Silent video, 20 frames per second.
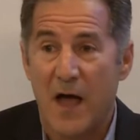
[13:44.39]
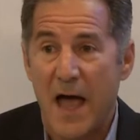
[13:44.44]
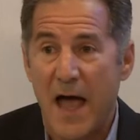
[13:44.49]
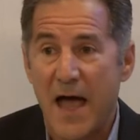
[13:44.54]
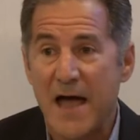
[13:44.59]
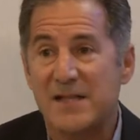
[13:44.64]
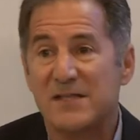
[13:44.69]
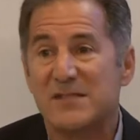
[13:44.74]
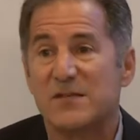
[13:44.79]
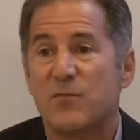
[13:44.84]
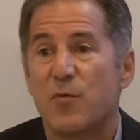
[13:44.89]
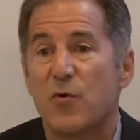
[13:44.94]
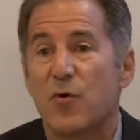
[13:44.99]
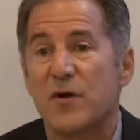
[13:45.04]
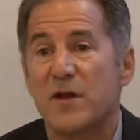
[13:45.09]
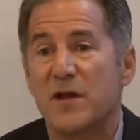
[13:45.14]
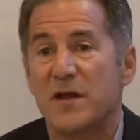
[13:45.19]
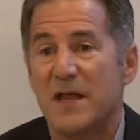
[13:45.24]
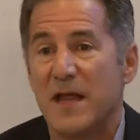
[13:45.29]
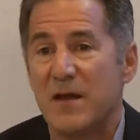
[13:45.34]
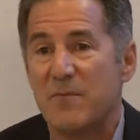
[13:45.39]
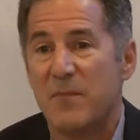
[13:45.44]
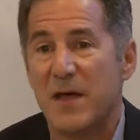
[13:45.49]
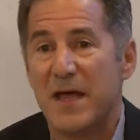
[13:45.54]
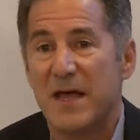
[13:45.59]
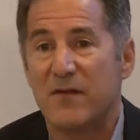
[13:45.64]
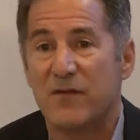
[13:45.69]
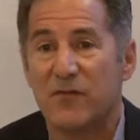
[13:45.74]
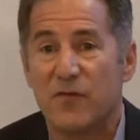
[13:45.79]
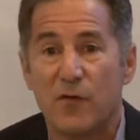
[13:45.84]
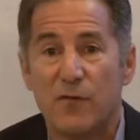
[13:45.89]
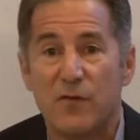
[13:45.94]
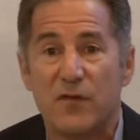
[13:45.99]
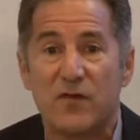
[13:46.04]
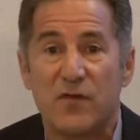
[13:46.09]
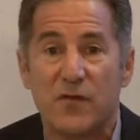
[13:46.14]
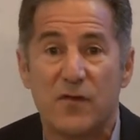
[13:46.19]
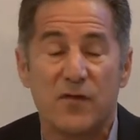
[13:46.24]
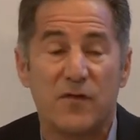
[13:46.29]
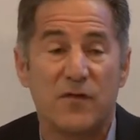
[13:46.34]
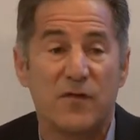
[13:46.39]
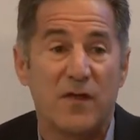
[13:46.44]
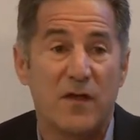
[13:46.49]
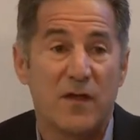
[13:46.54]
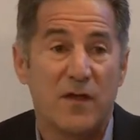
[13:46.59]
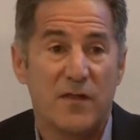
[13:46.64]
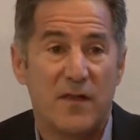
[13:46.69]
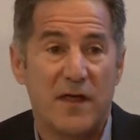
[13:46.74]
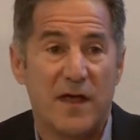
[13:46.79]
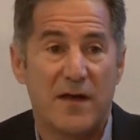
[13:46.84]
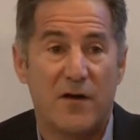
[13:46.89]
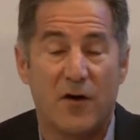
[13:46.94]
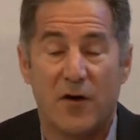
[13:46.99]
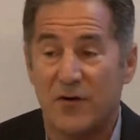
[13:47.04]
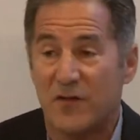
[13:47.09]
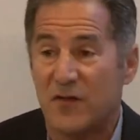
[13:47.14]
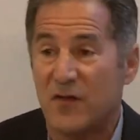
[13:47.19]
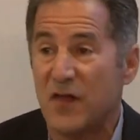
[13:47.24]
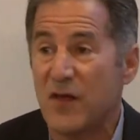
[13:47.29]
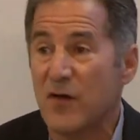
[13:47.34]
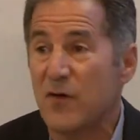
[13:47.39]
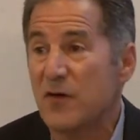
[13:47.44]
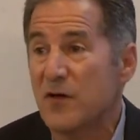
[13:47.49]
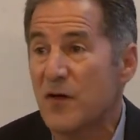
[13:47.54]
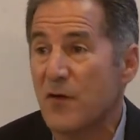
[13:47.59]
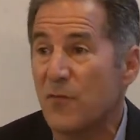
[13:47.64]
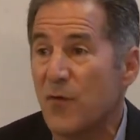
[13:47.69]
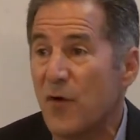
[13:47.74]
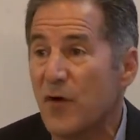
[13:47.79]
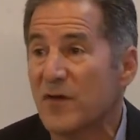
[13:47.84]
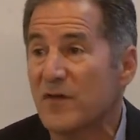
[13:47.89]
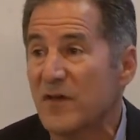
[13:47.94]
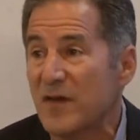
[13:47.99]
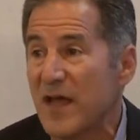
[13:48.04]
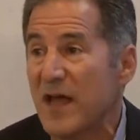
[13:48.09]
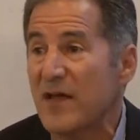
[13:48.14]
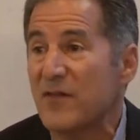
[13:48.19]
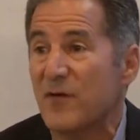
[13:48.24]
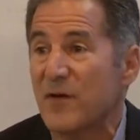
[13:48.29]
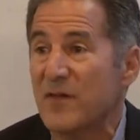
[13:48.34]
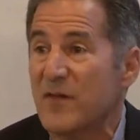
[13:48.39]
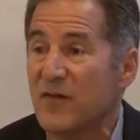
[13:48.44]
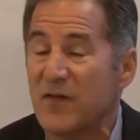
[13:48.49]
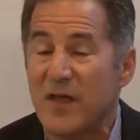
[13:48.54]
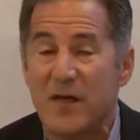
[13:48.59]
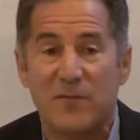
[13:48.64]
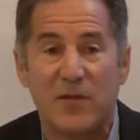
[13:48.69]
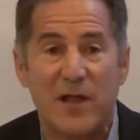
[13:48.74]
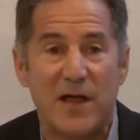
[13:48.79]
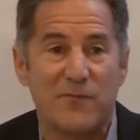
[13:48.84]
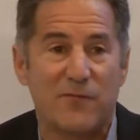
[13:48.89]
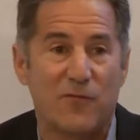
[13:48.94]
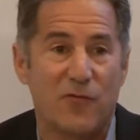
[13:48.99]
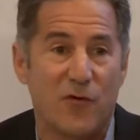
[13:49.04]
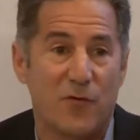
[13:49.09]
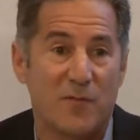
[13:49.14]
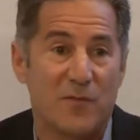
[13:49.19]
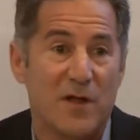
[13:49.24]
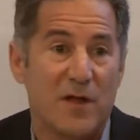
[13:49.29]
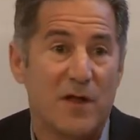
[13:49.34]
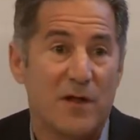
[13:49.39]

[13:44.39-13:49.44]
ad-supported and pay services that are tiered and work together on the same platform,